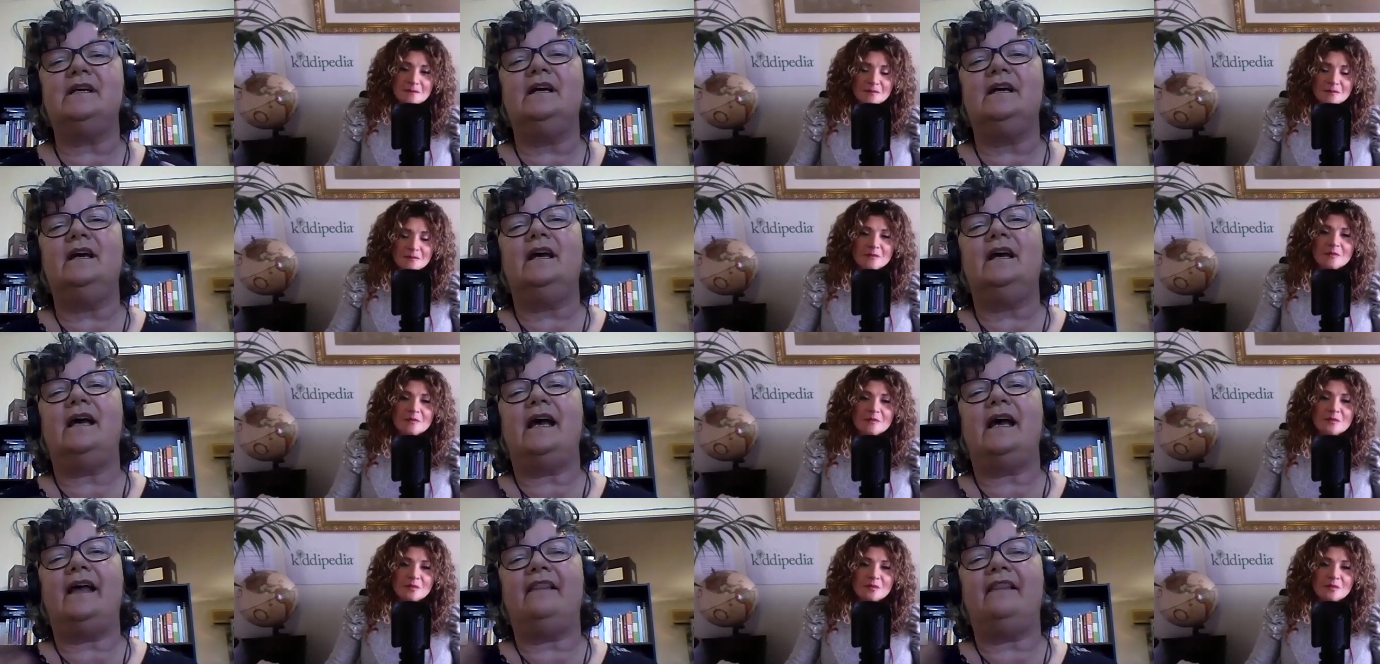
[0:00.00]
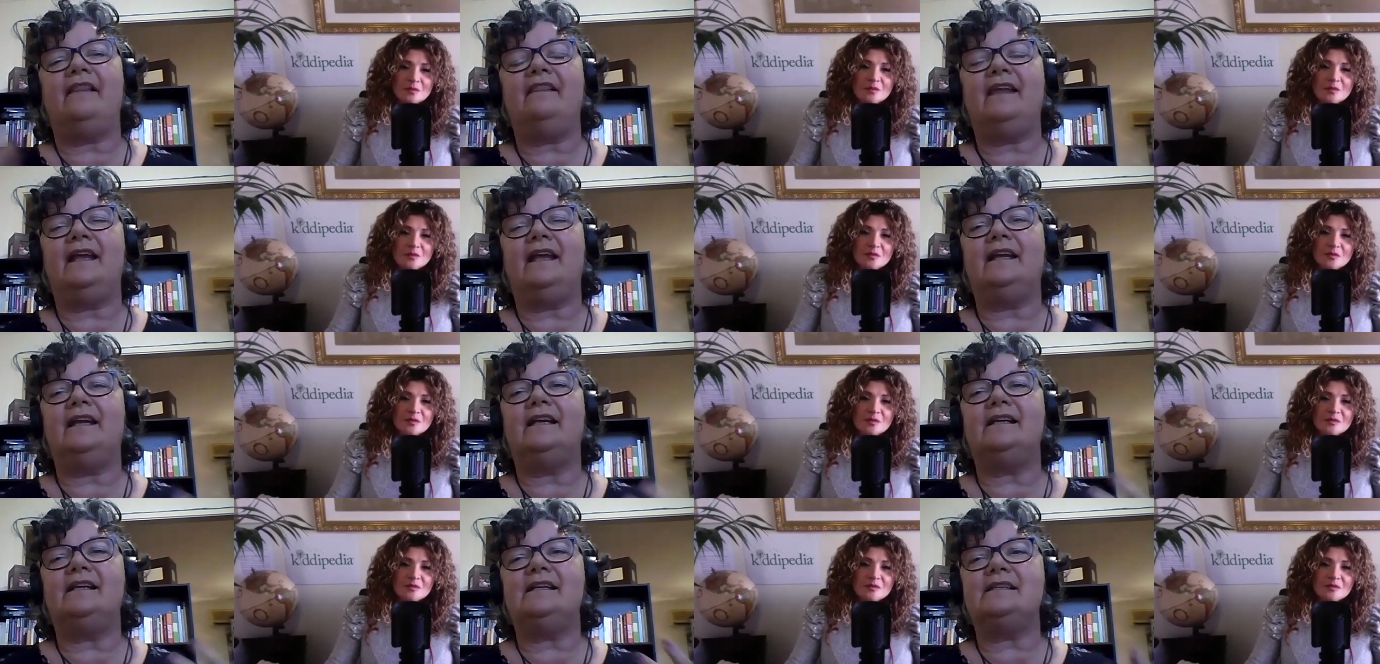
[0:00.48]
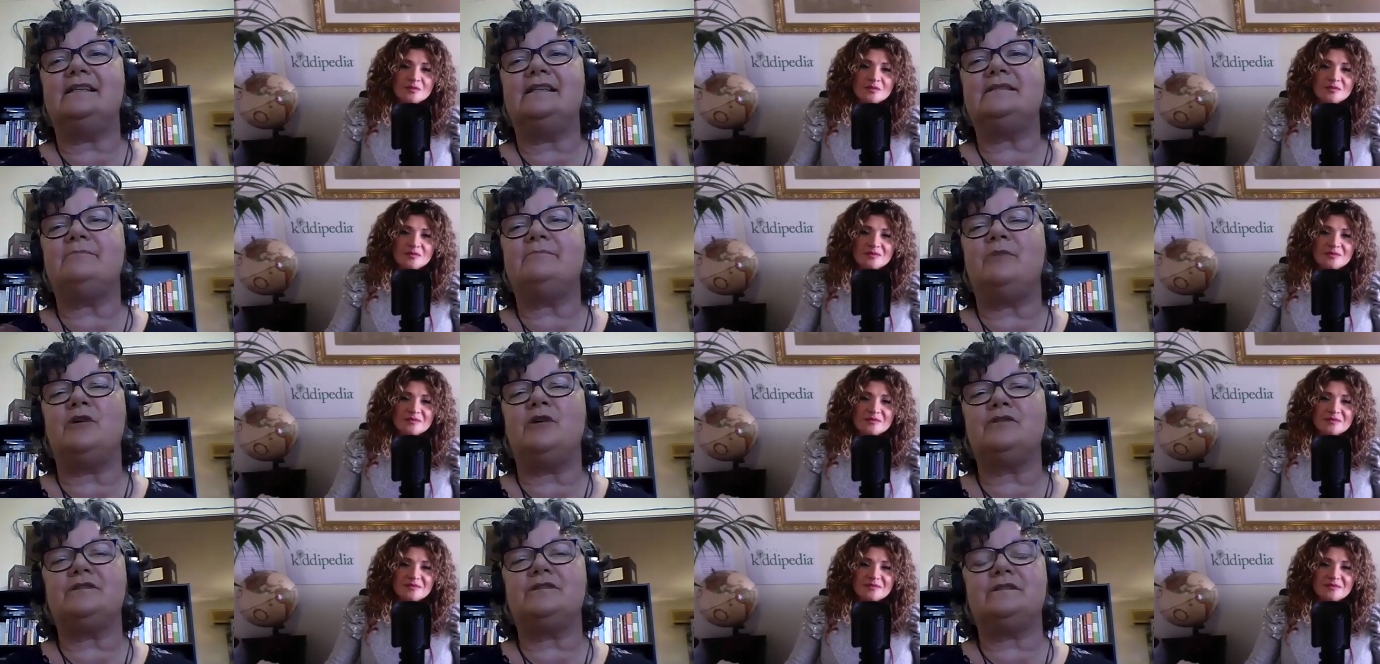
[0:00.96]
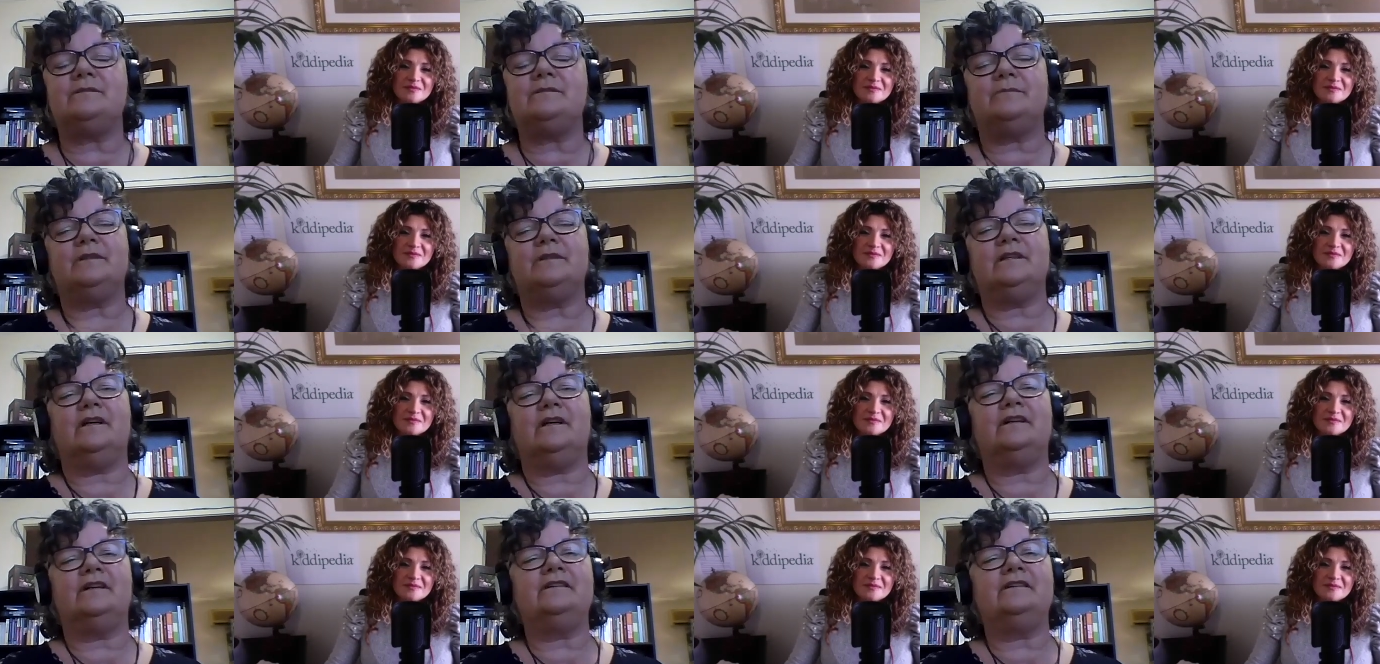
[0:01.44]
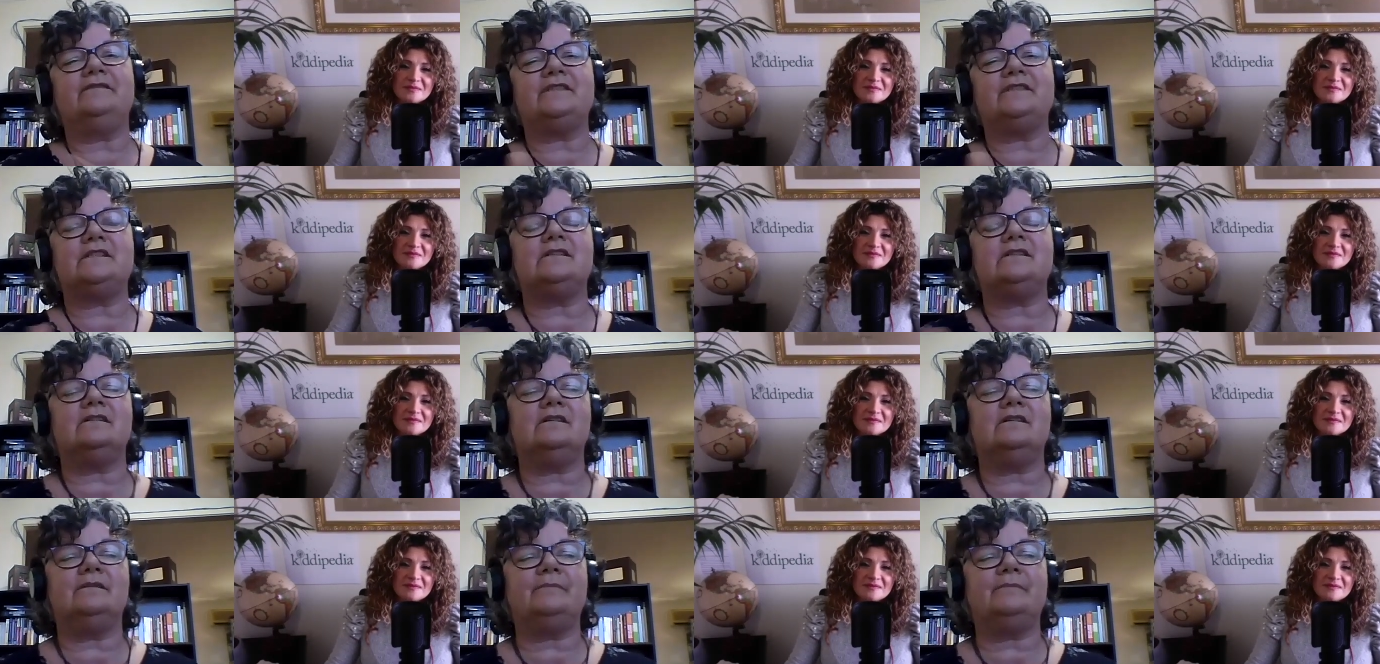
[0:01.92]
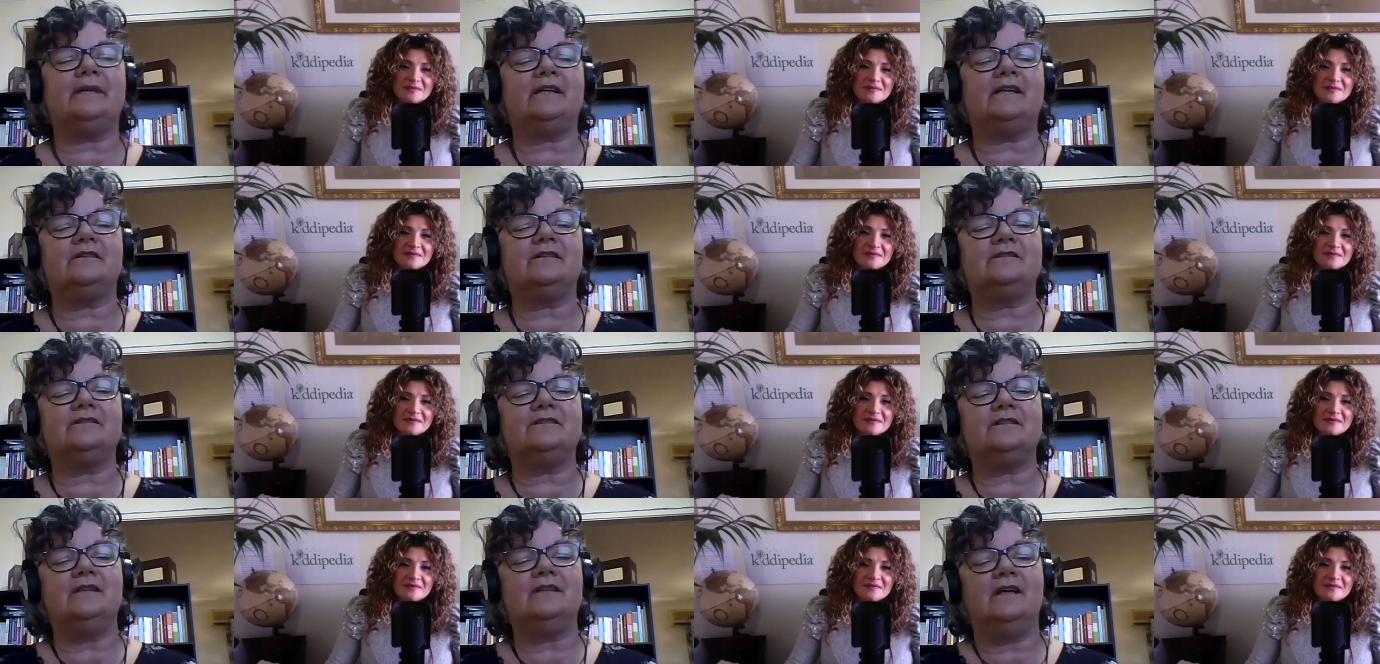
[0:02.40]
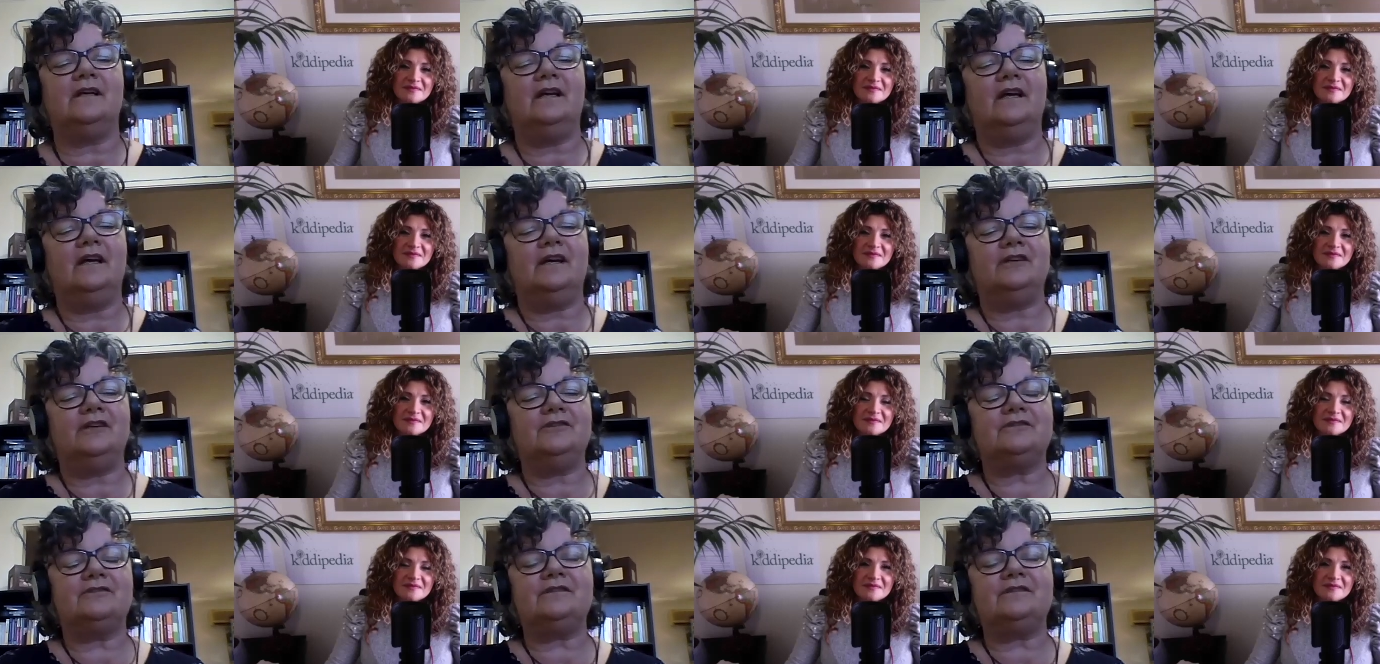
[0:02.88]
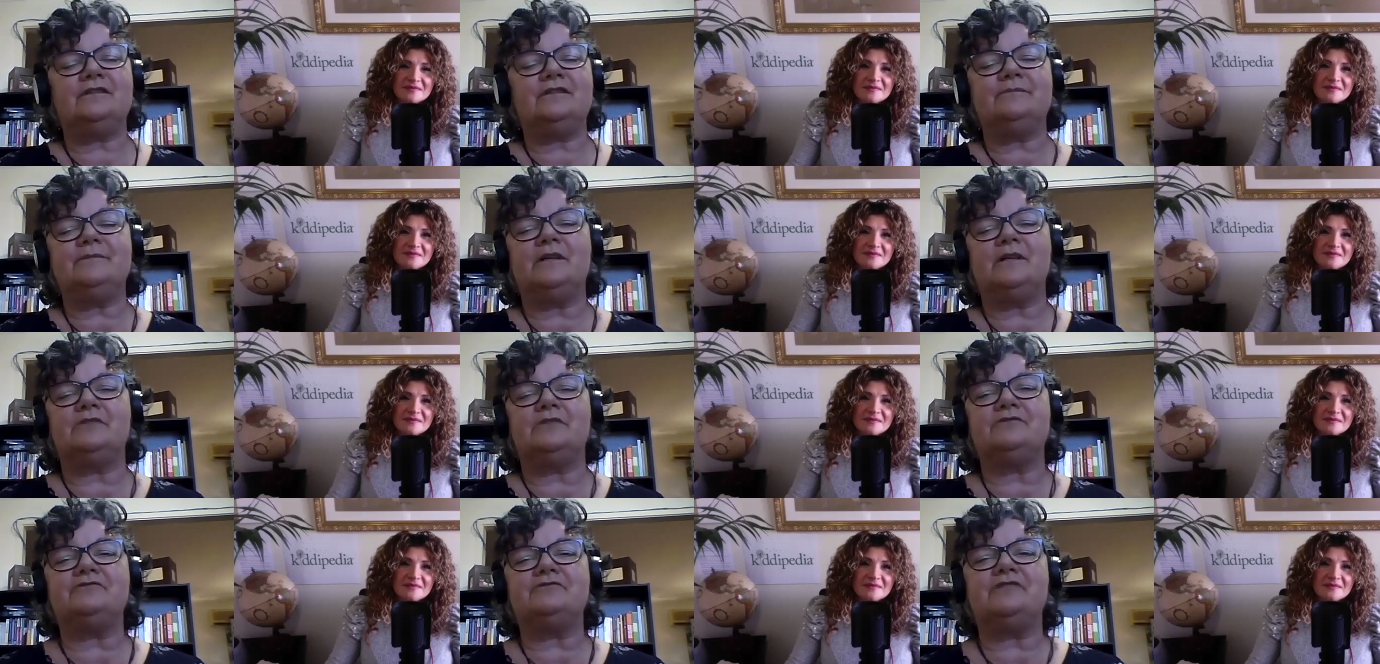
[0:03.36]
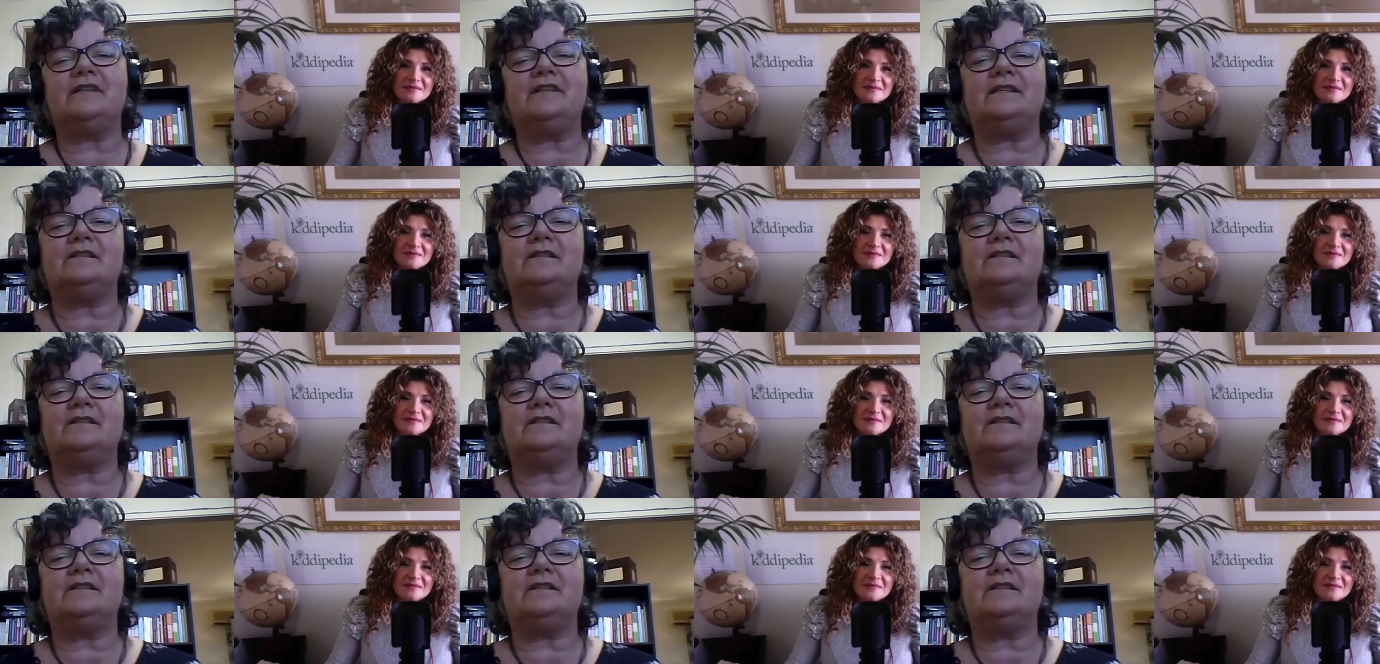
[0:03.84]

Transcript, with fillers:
Speaker 1: and then it is possible over time because your subcontract